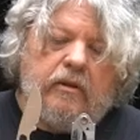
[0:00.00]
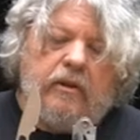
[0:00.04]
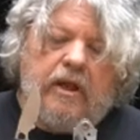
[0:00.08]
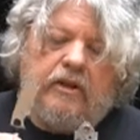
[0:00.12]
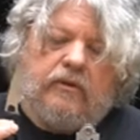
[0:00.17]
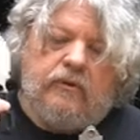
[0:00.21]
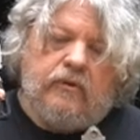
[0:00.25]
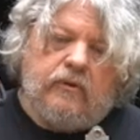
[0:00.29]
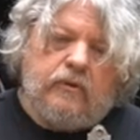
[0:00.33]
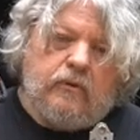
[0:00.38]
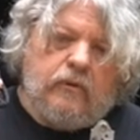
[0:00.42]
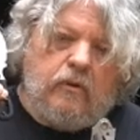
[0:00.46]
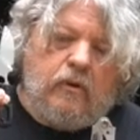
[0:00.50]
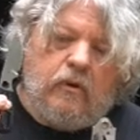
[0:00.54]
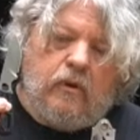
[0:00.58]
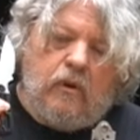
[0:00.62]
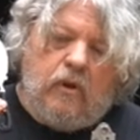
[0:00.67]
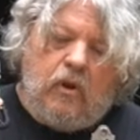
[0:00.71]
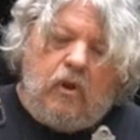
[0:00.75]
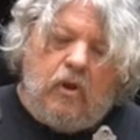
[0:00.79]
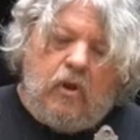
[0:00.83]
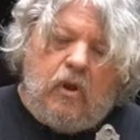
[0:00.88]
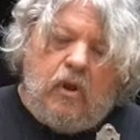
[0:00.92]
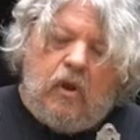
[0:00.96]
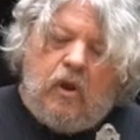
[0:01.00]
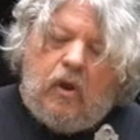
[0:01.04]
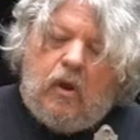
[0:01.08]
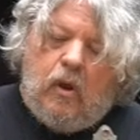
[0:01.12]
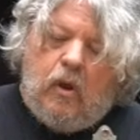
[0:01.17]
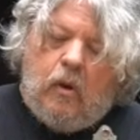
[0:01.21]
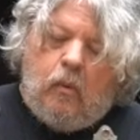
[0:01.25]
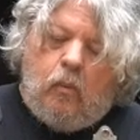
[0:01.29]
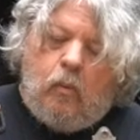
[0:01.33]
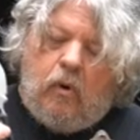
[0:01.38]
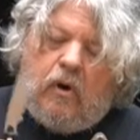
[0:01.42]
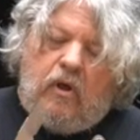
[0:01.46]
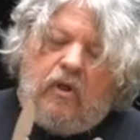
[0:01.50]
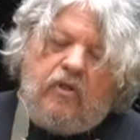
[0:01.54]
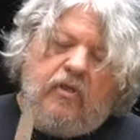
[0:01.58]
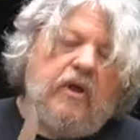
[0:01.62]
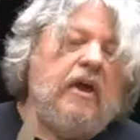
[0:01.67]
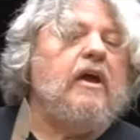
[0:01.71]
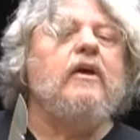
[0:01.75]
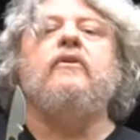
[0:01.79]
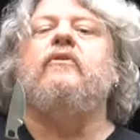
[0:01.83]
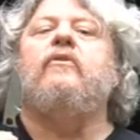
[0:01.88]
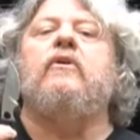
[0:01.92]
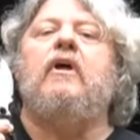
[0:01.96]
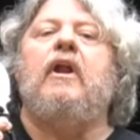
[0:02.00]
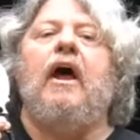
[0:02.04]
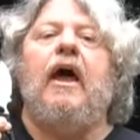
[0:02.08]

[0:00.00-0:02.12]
That's one of the things that